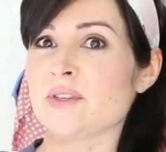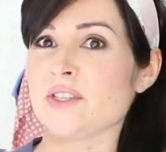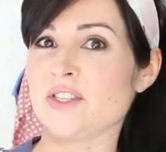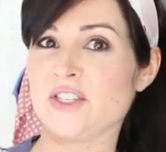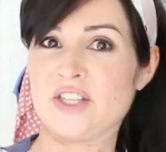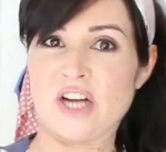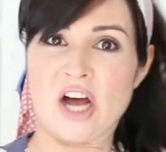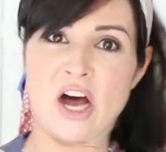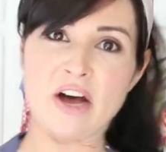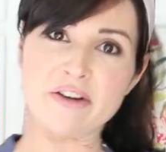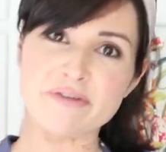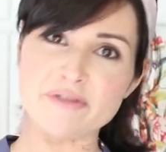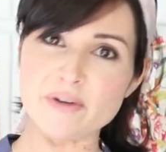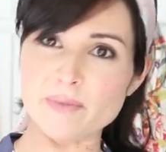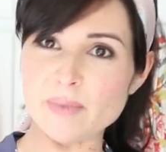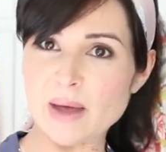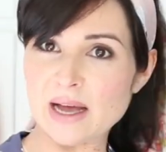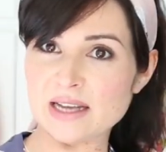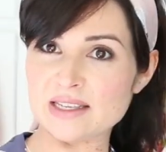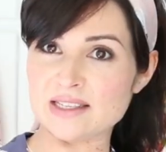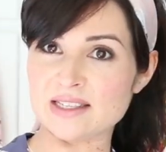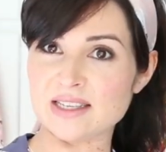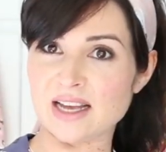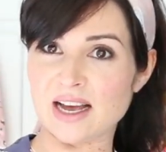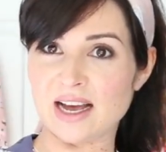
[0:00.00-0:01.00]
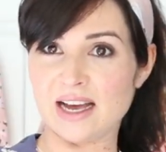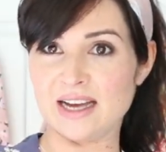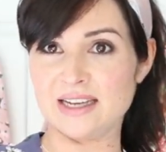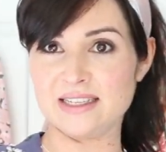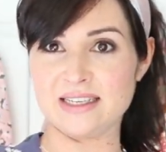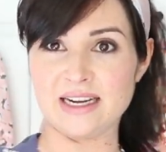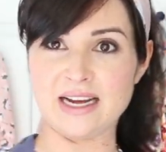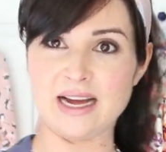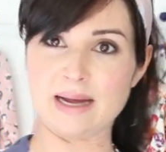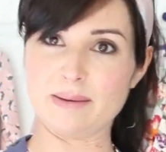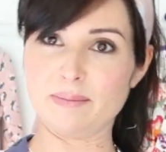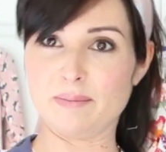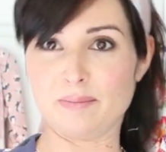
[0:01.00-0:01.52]
start from that
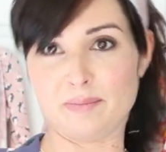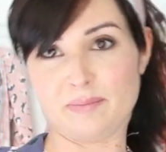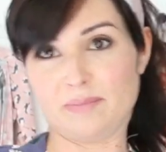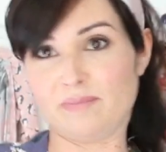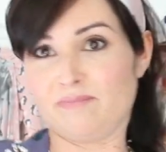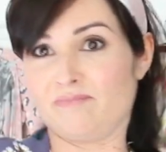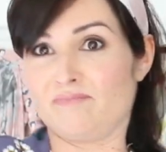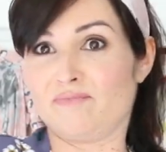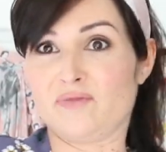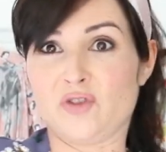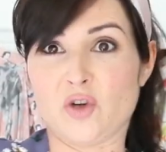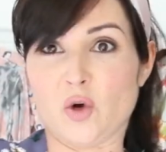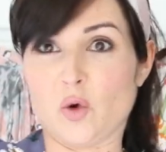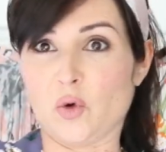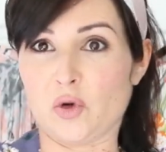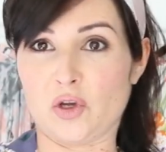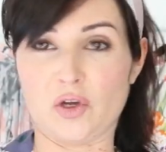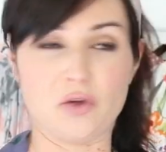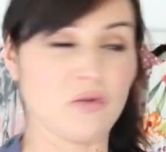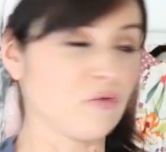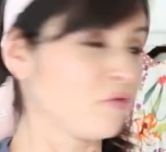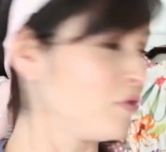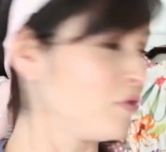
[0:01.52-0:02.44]
side and talk you